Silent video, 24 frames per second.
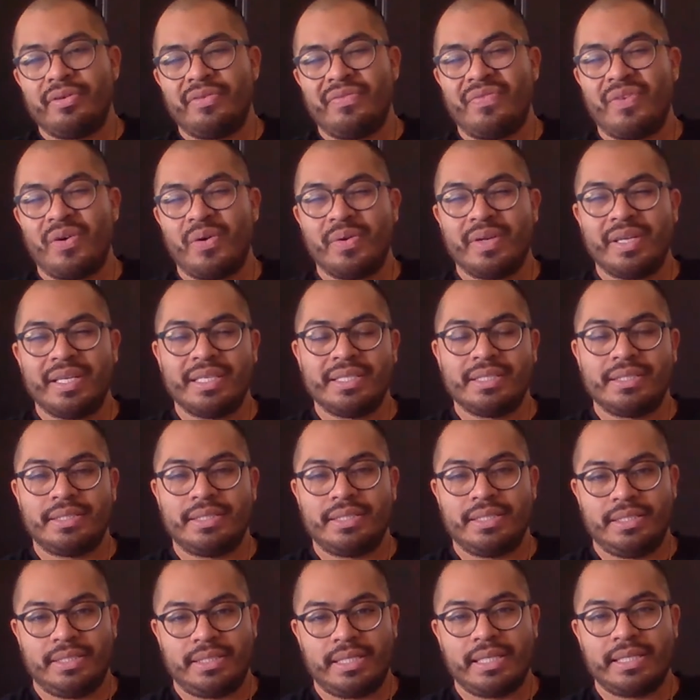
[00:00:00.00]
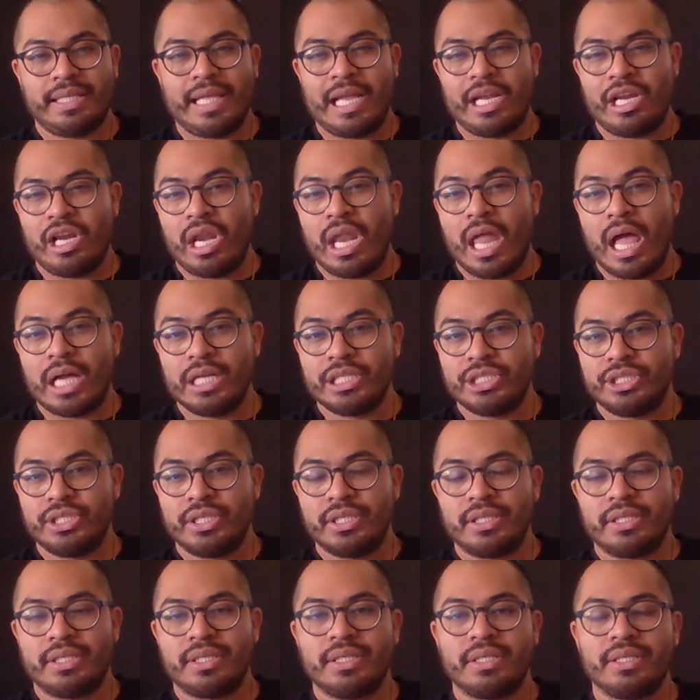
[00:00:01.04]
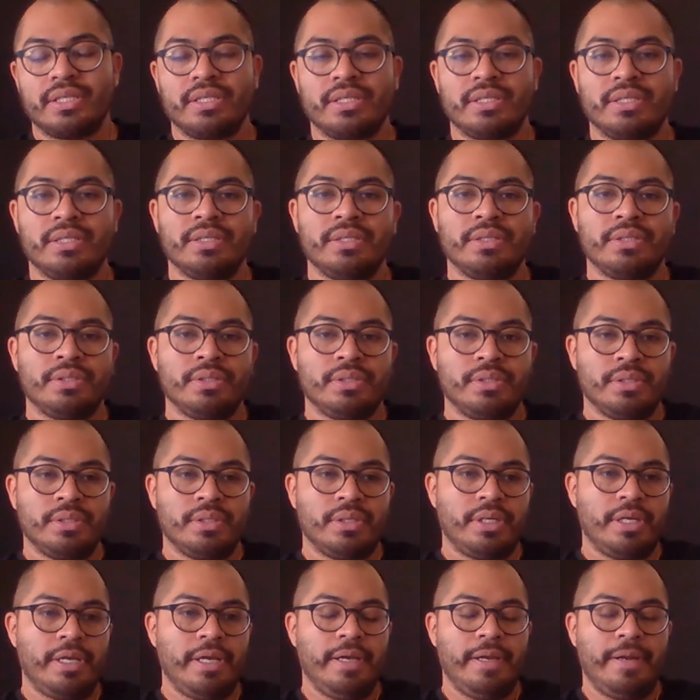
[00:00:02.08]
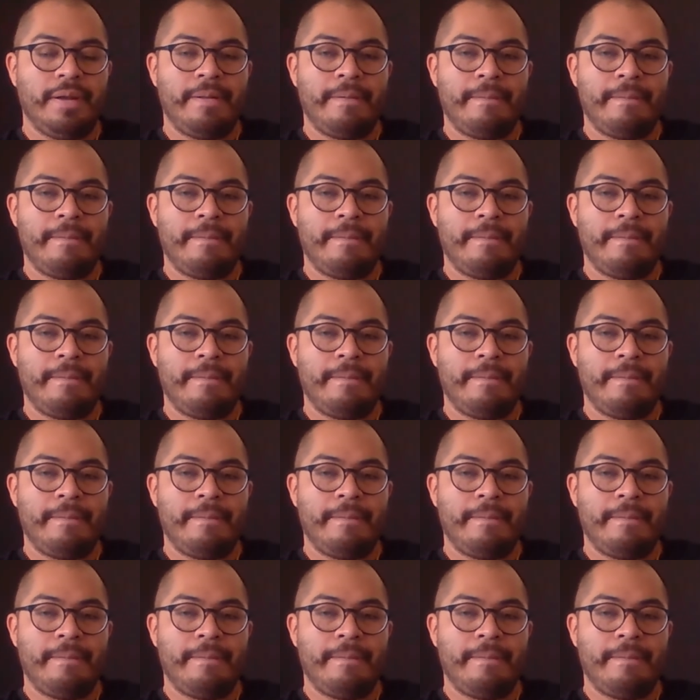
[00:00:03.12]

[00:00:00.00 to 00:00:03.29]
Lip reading: focus, things like that, your logic, and